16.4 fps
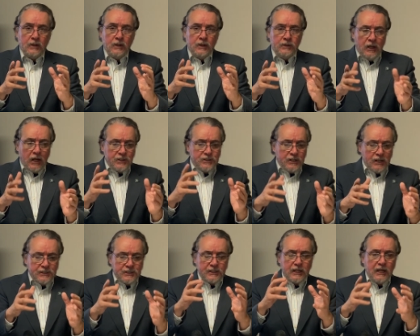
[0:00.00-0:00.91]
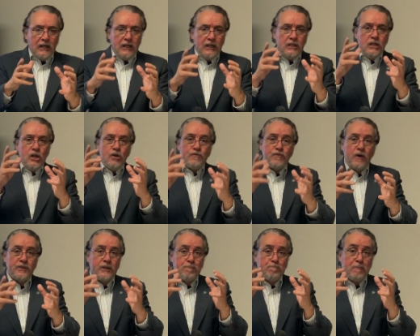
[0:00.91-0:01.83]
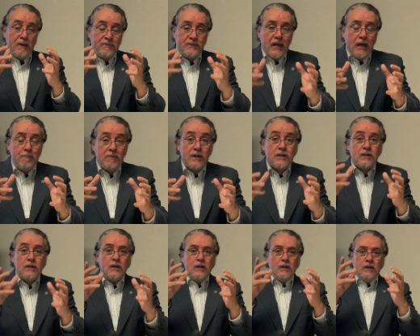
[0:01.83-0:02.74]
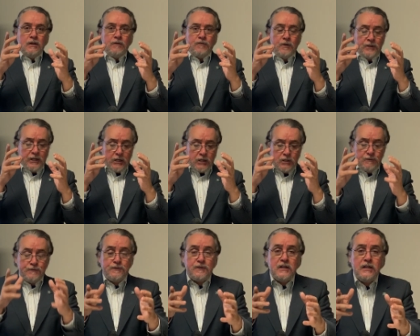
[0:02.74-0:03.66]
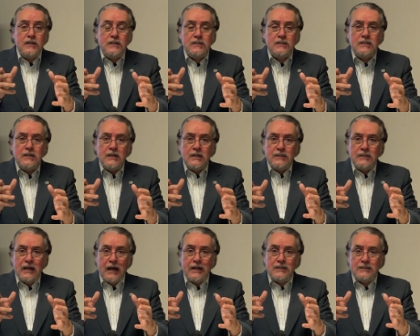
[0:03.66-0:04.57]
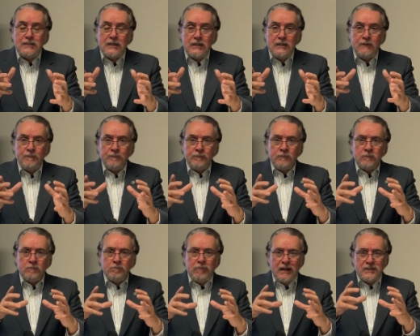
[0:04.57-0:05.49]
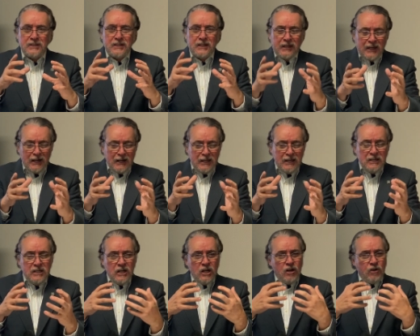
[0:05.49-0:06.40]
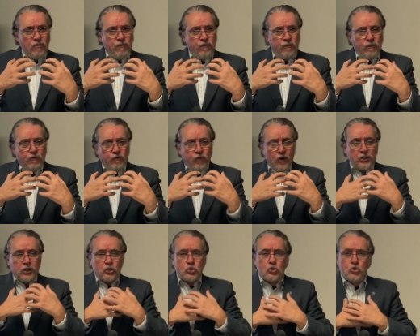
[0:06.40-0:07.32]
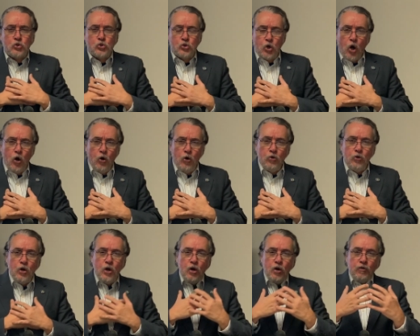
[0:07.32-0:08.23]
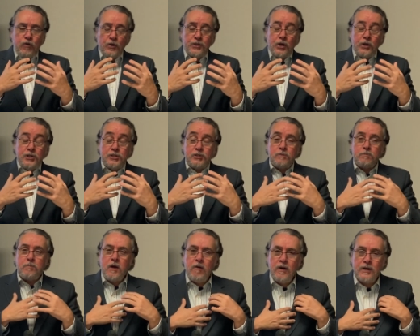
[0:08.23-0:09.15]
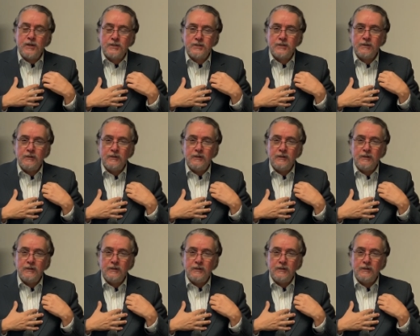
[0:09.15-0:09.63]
Not just healing from the pandemic, from the COVID-19, but healing for the soul, for the spirit.